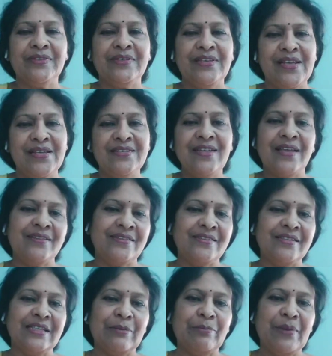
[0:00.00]
Yes, other
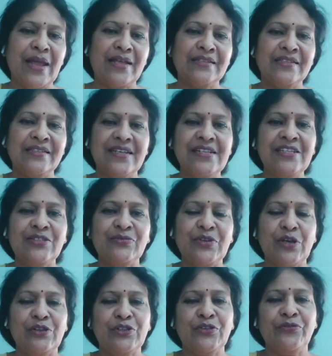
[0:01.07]
than the plant cells,
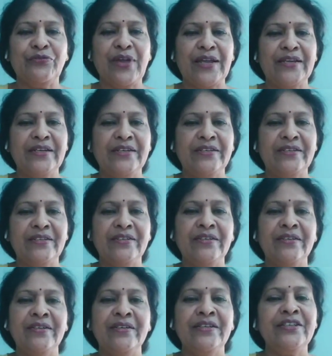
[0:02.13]
we also find it
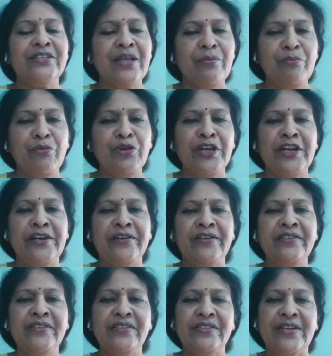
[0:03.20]
in some
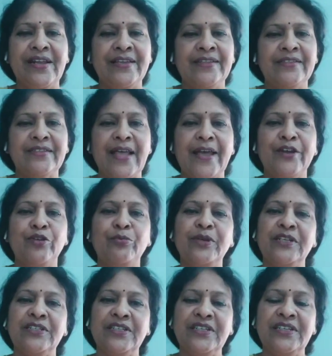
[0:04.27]
monerans like
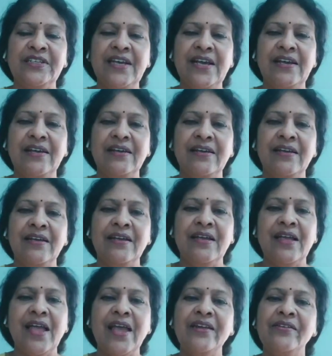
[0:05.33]
cyanobacteria
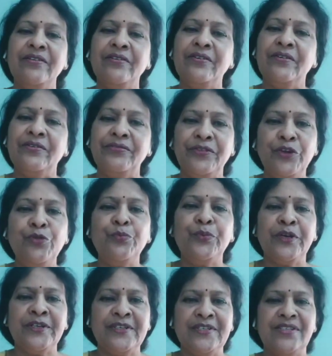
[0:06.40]
and few
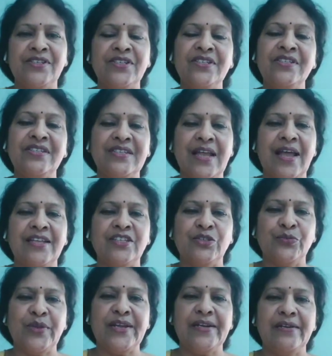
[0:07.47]
protistans
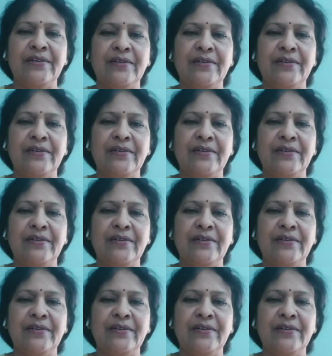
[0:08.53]
as well.